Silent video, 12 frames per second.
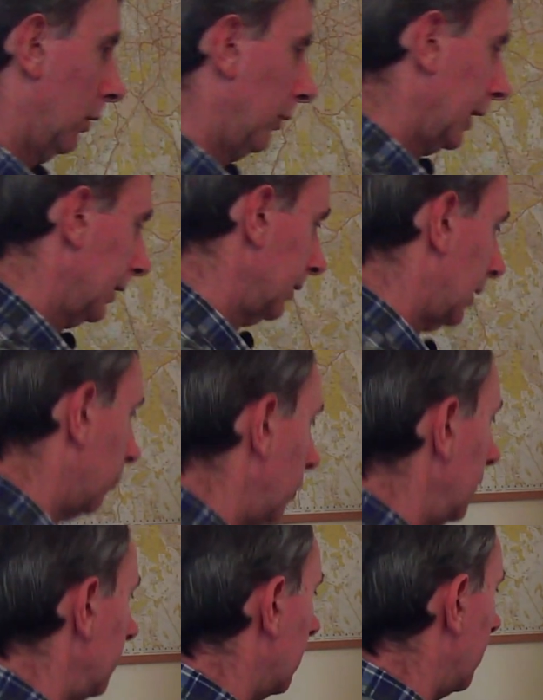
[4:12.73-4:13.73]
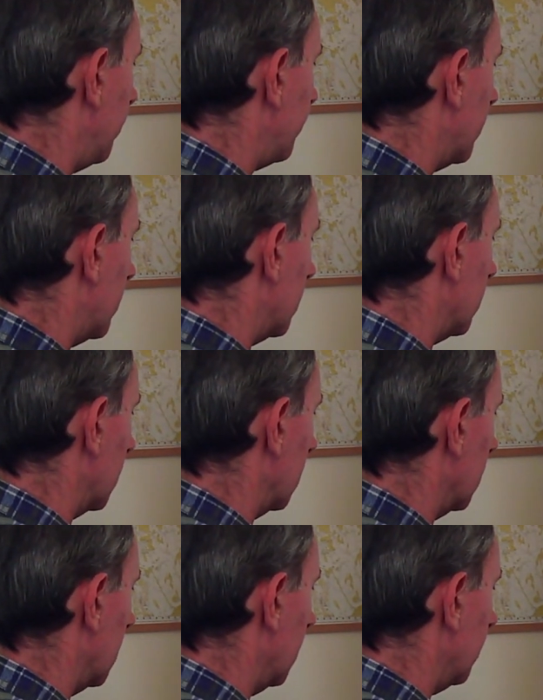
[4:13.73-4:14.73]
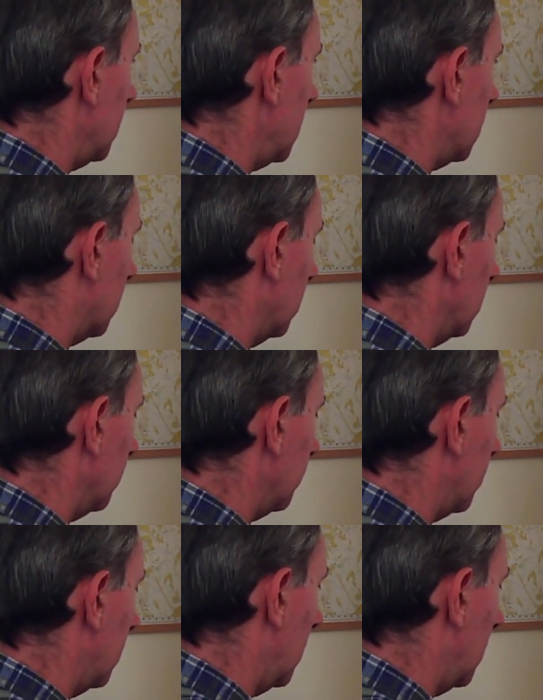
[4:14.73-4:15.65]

we end up with. So I'm going to have equals